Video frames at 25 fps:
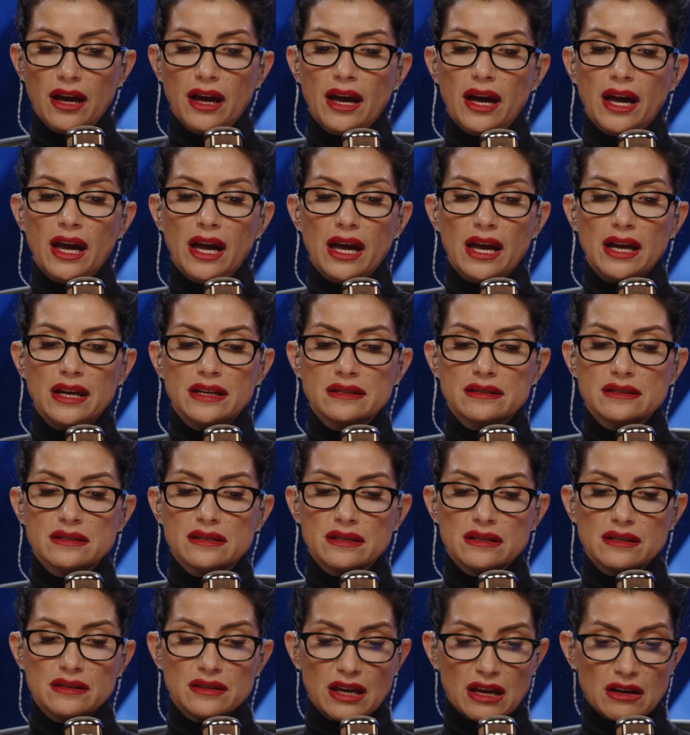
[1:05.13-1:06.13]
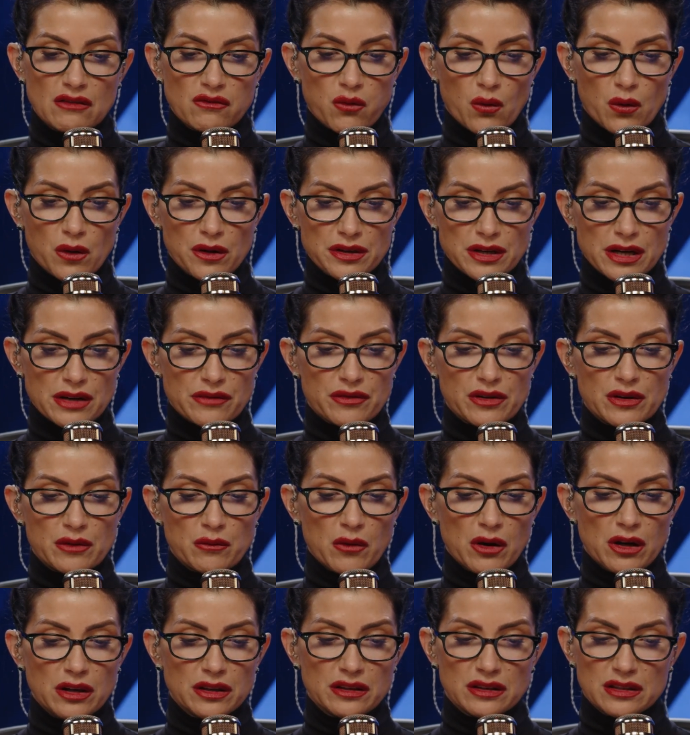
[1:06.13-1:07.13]
And they've warned
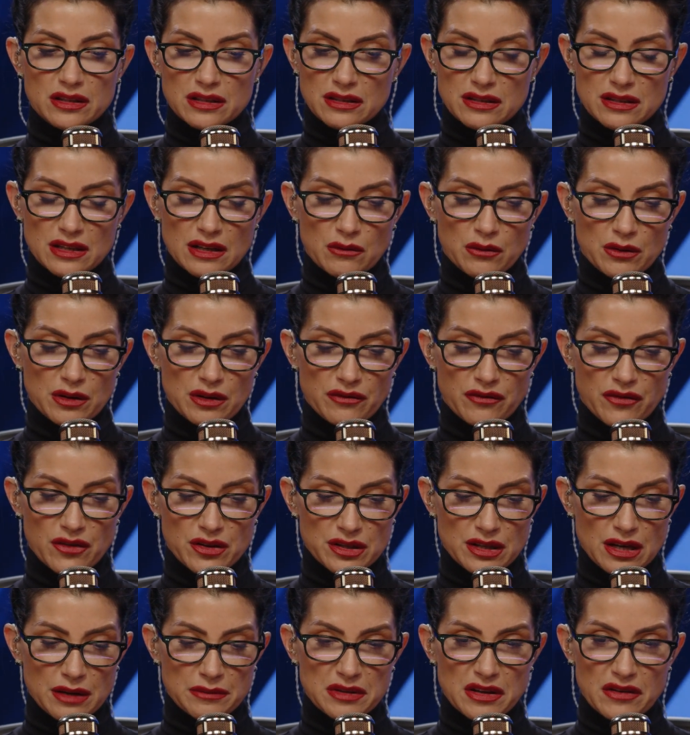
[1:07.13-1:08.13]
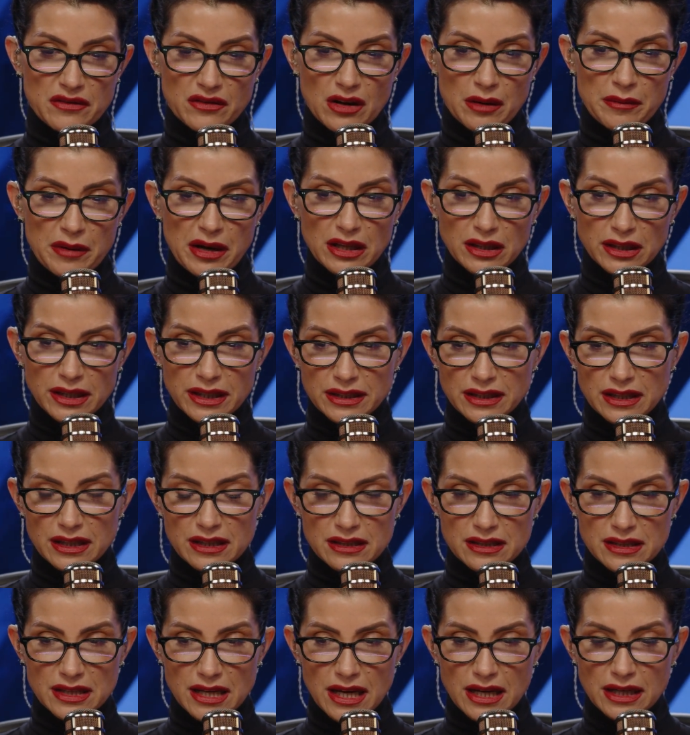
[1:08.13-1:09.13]
everyone. This is like one of the first times they've come out like this,
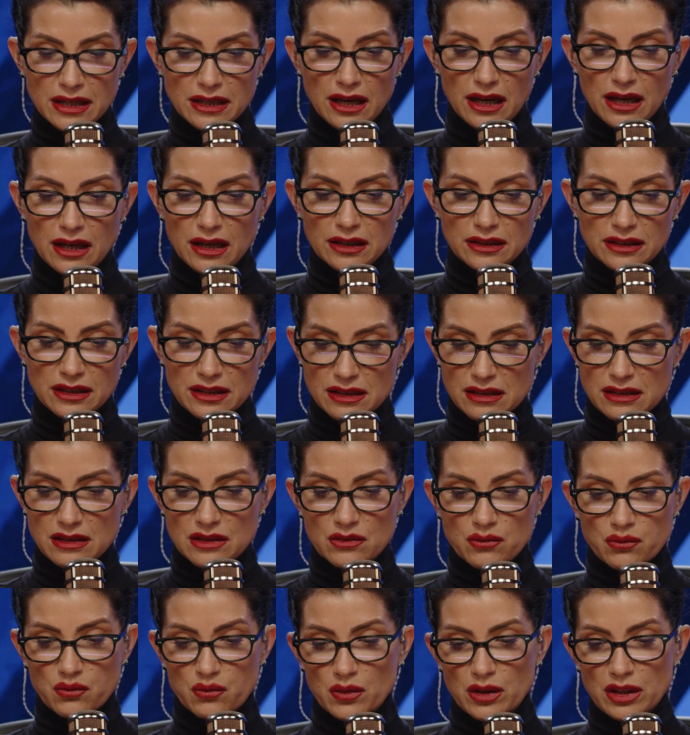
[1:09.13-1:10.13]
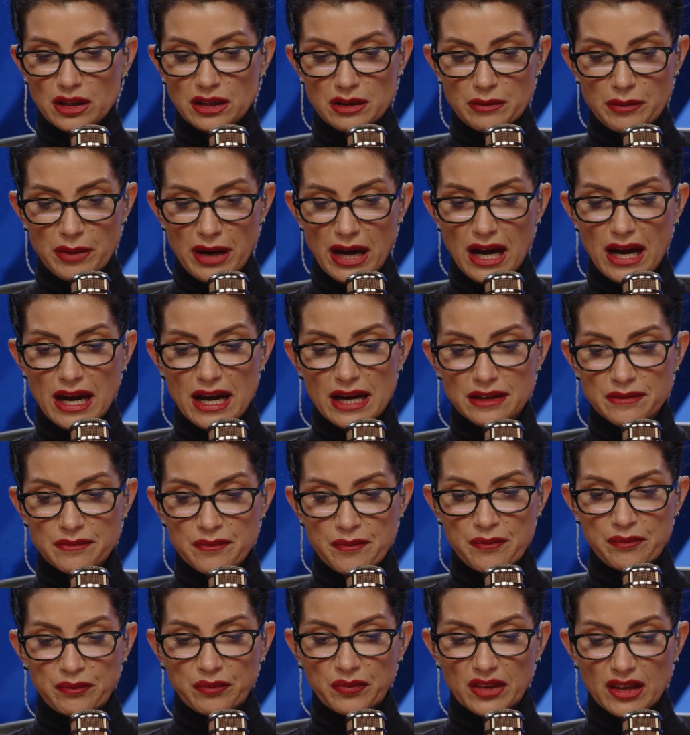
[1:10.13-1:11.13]
saying this is really bad.
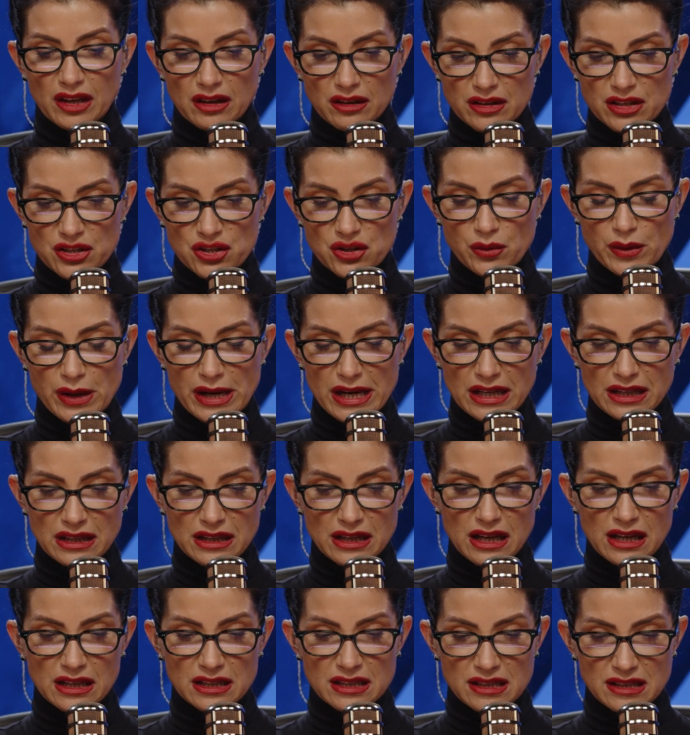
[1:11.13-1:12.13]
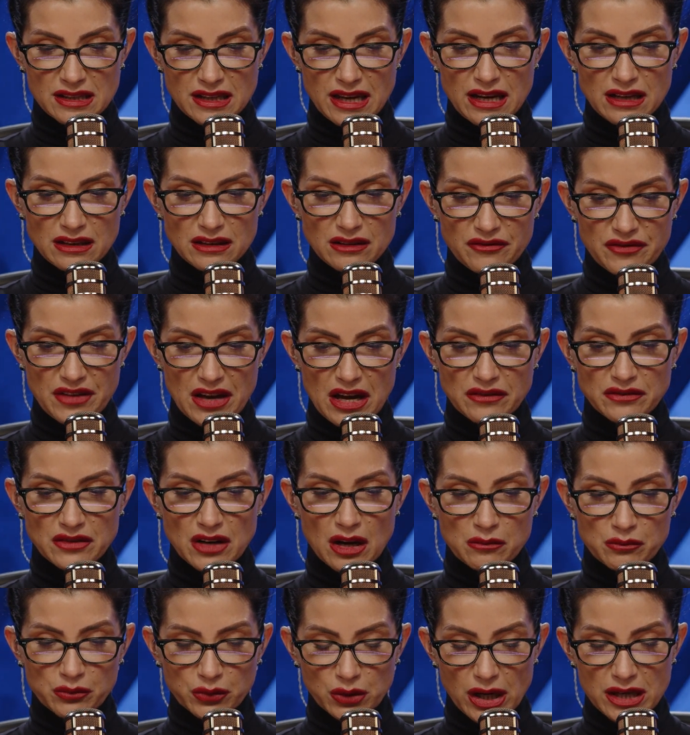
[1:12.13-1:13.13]
They're issuing a scale of theft
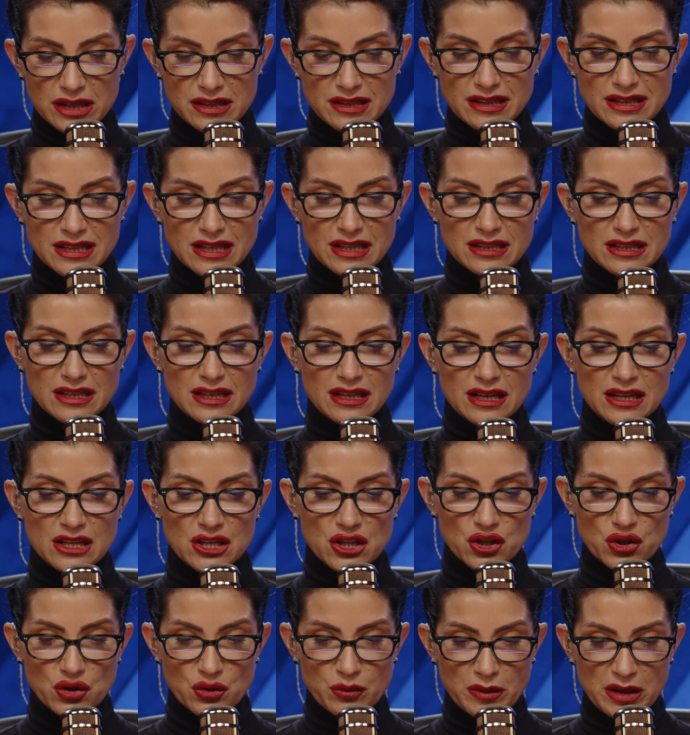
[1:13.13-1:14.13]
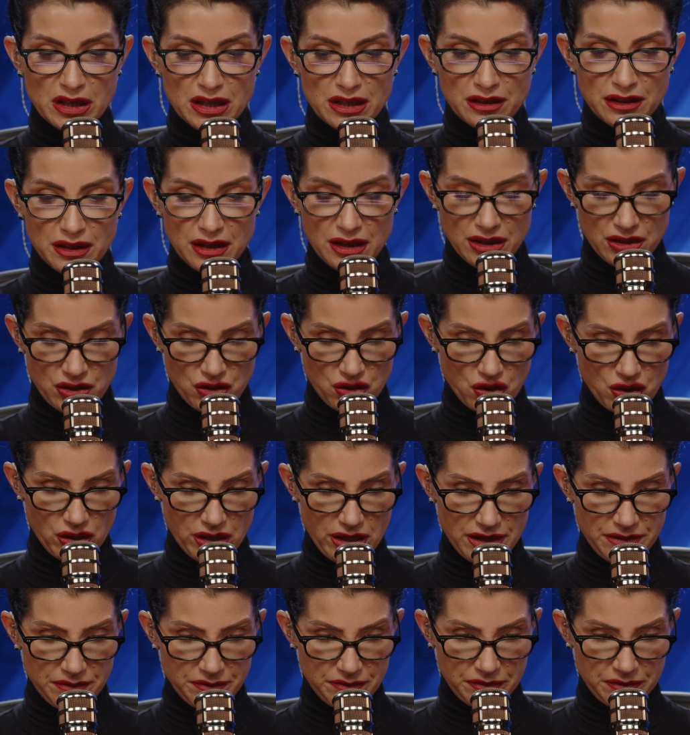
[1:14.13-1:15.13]
unprecedented in human history.